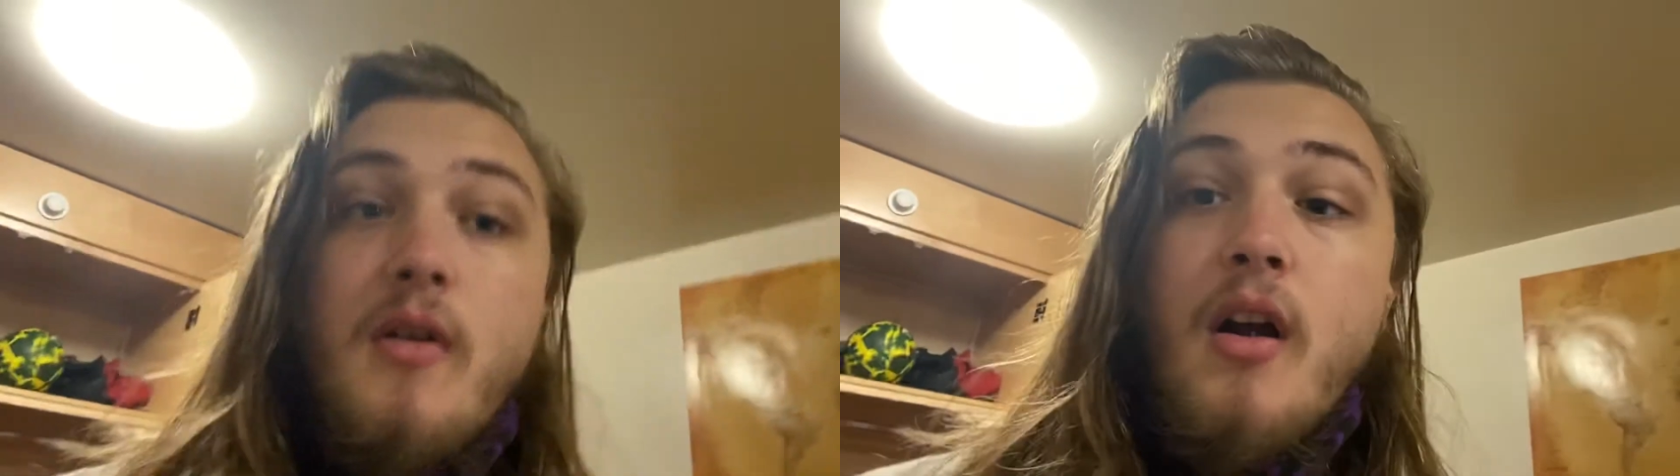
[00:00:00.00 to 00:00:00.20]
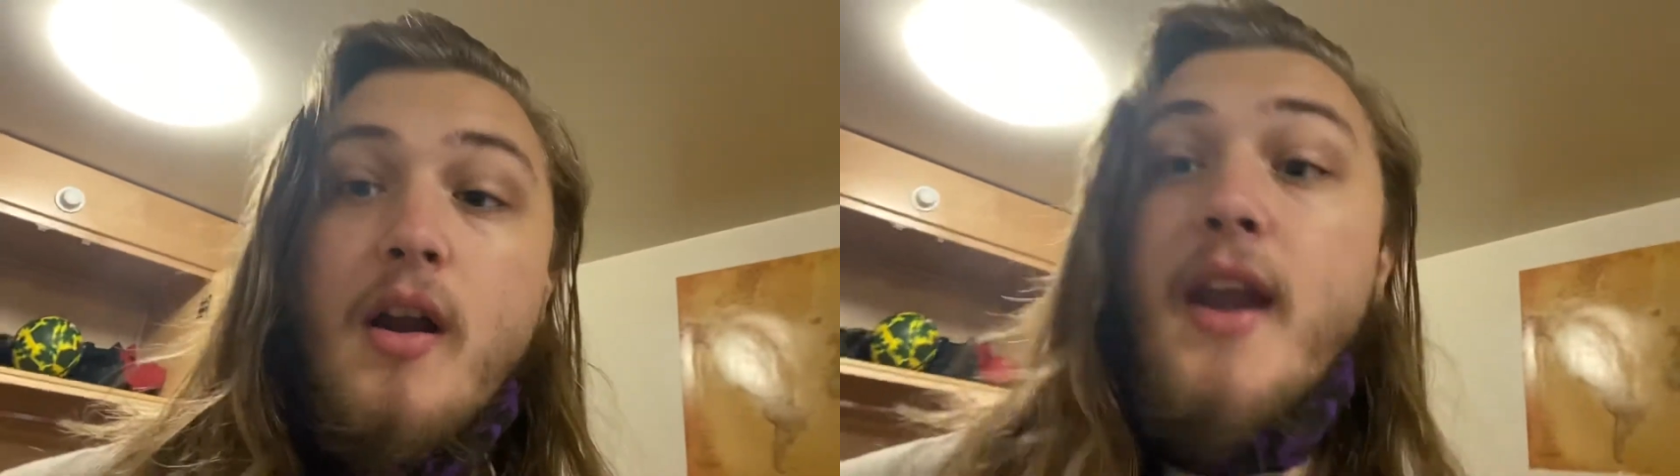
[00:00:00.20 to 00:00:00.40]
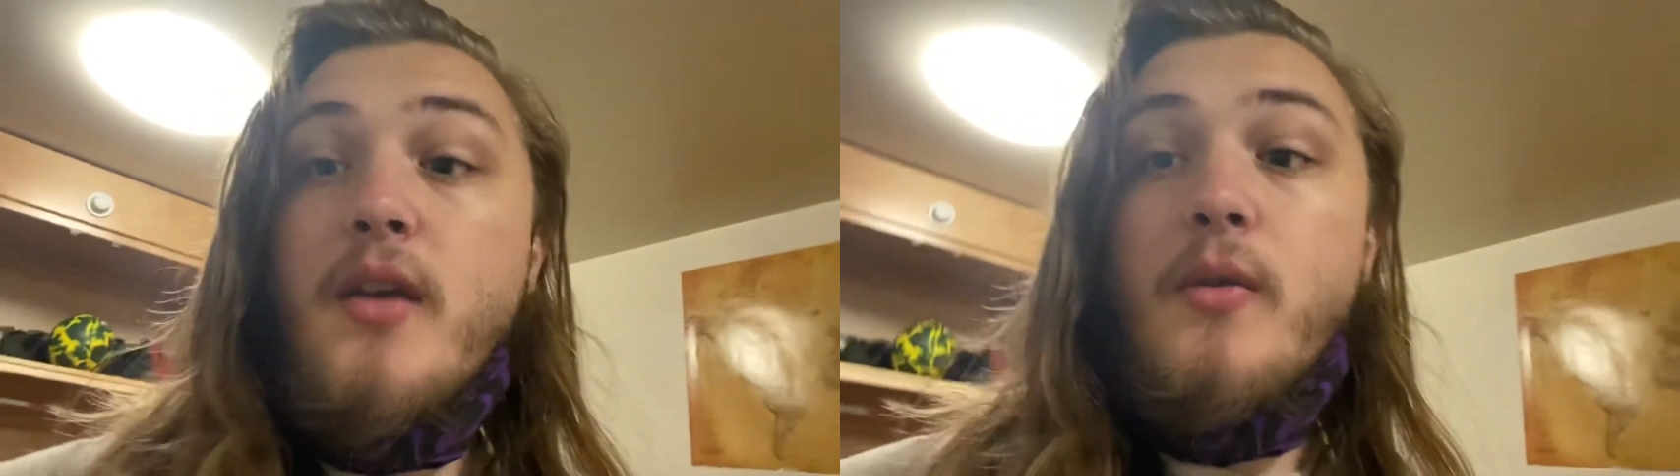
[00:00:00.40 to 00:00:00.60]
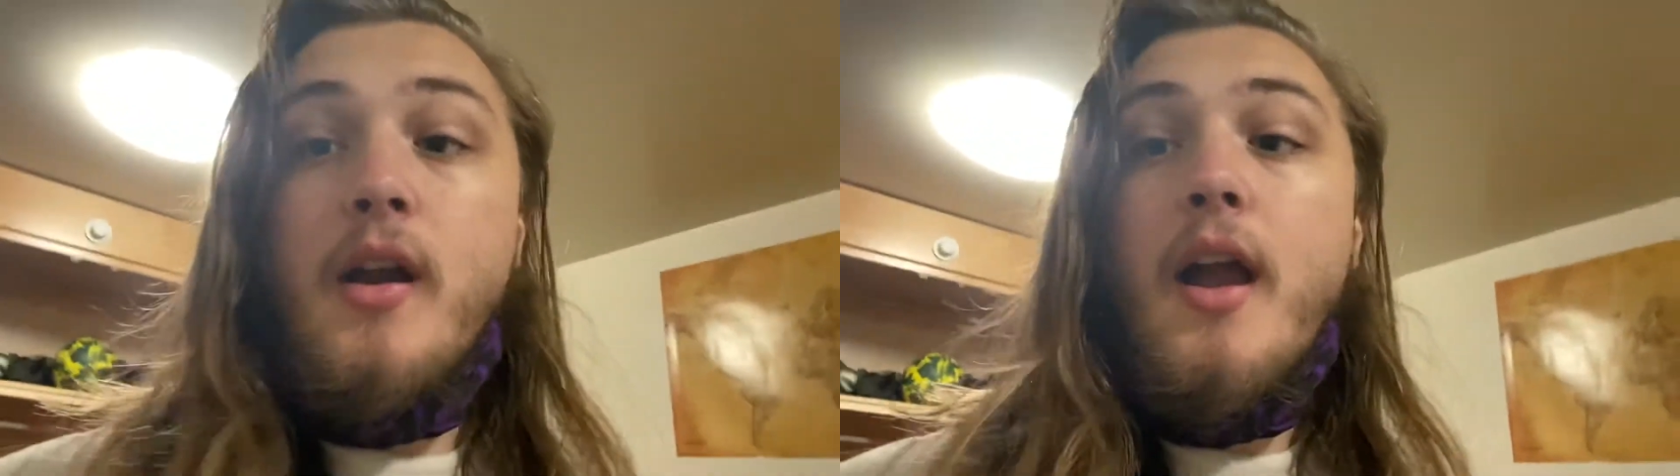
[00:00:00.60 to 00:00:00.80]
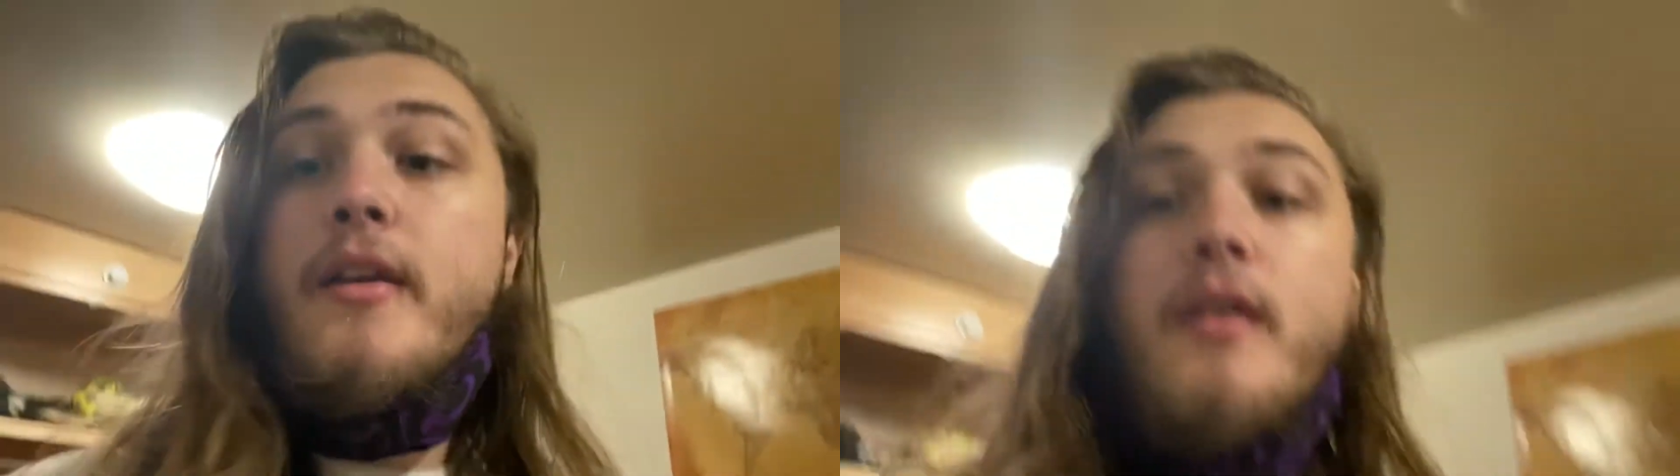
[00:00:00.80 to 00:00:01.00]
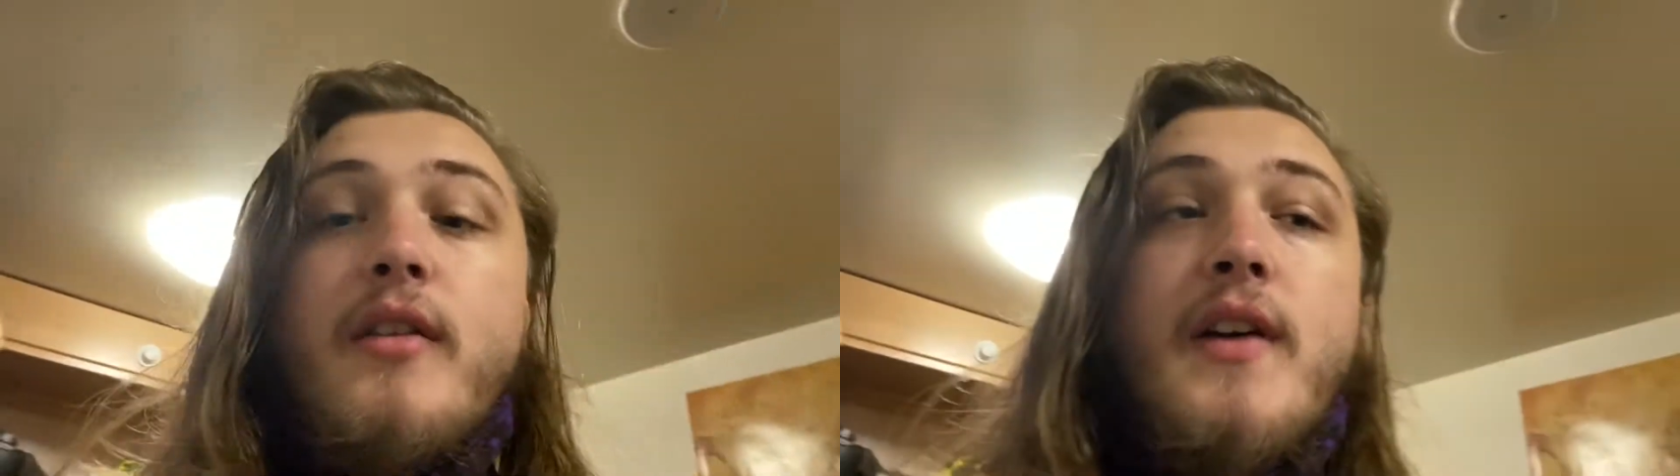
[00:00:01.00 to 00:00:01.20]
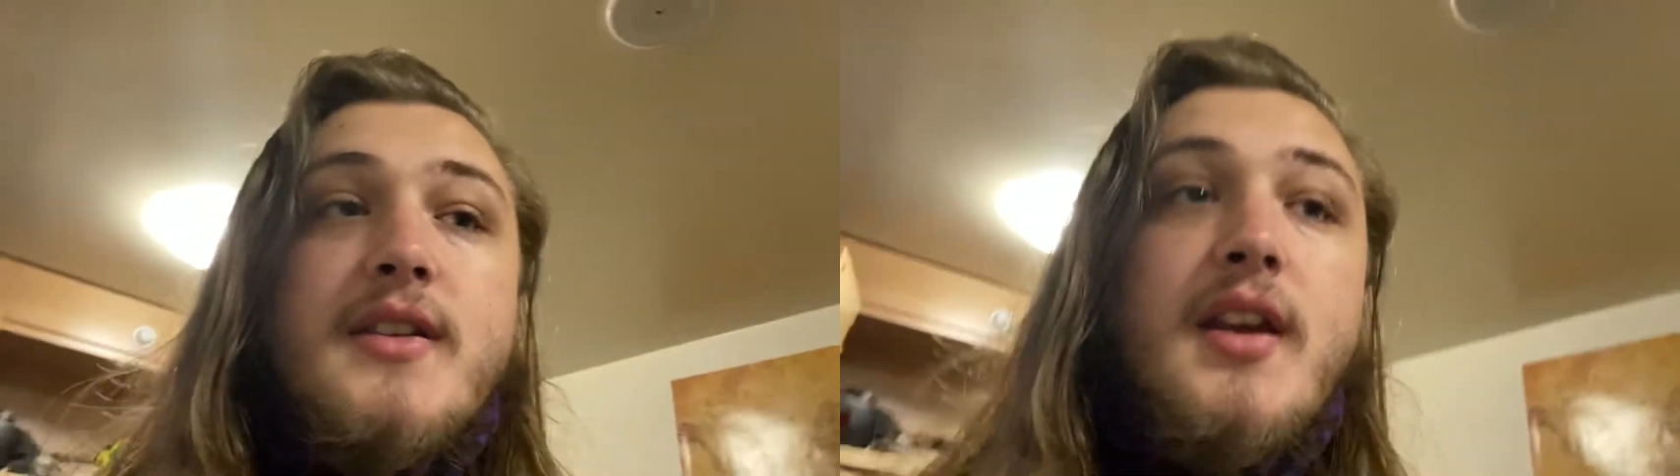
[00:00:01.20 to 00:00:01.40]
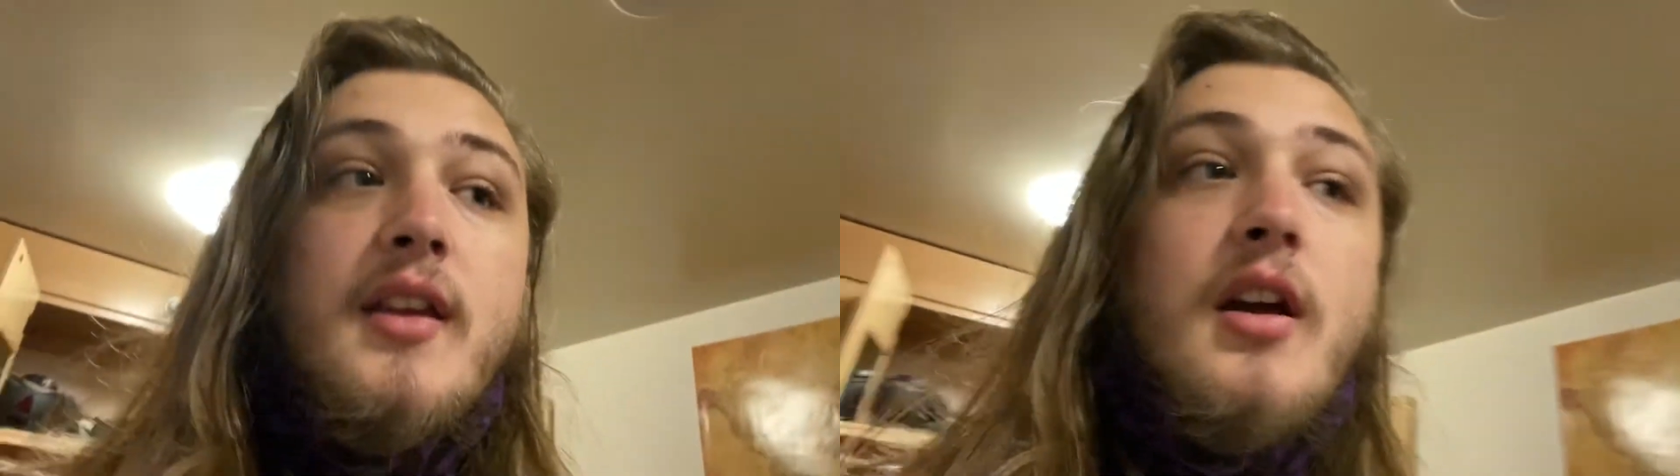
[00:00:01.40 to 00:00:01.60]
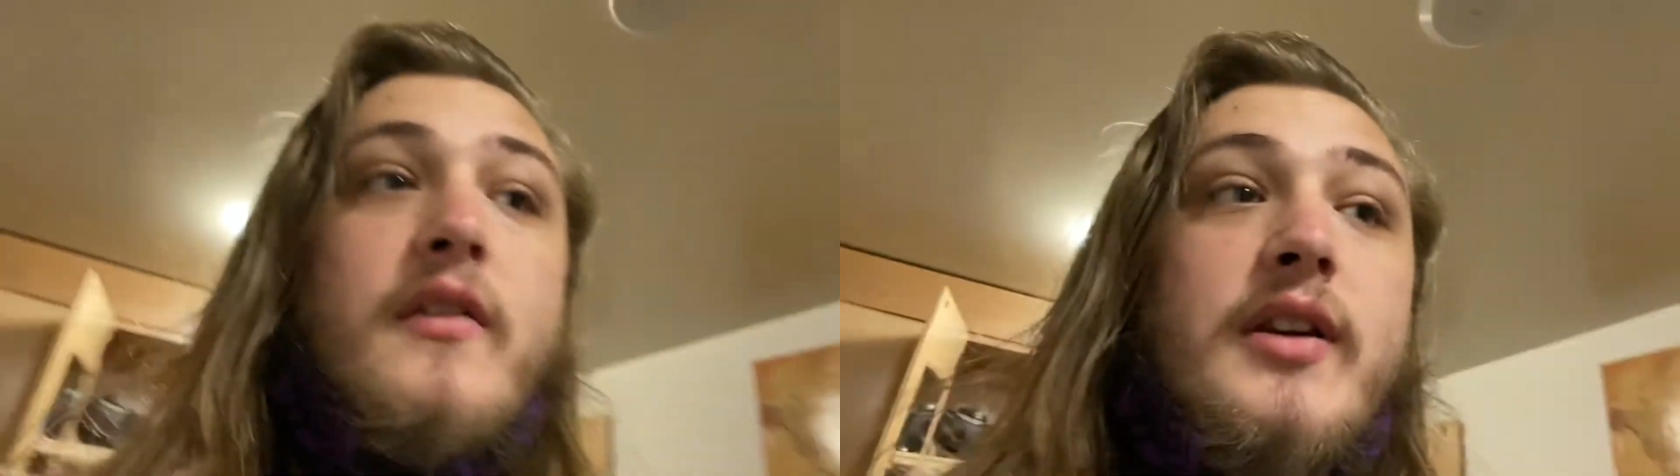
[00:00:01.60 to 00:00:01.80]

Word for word: are anywhere, I don't advise getting COVID